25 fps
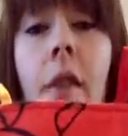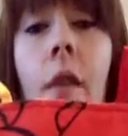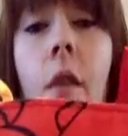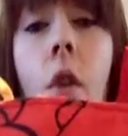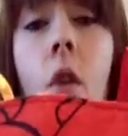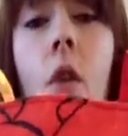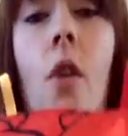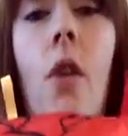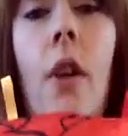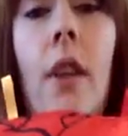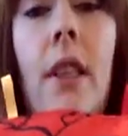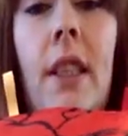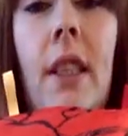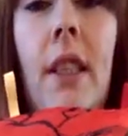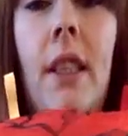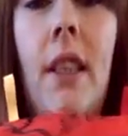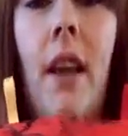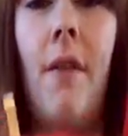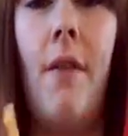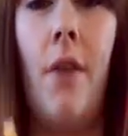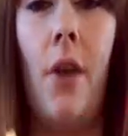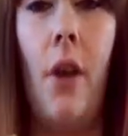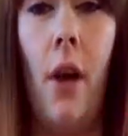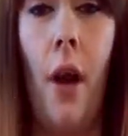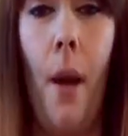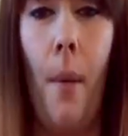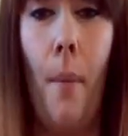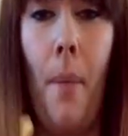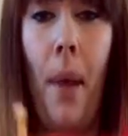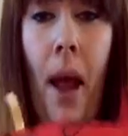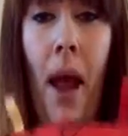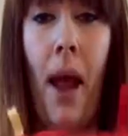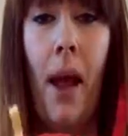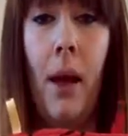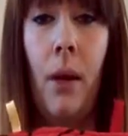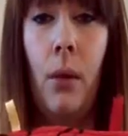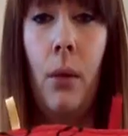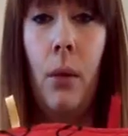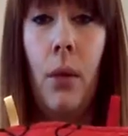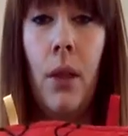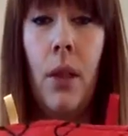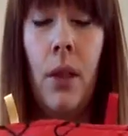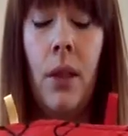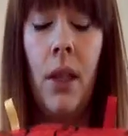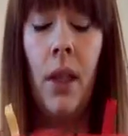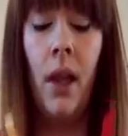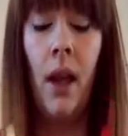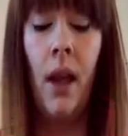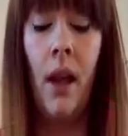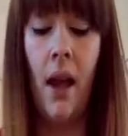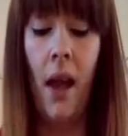for £7,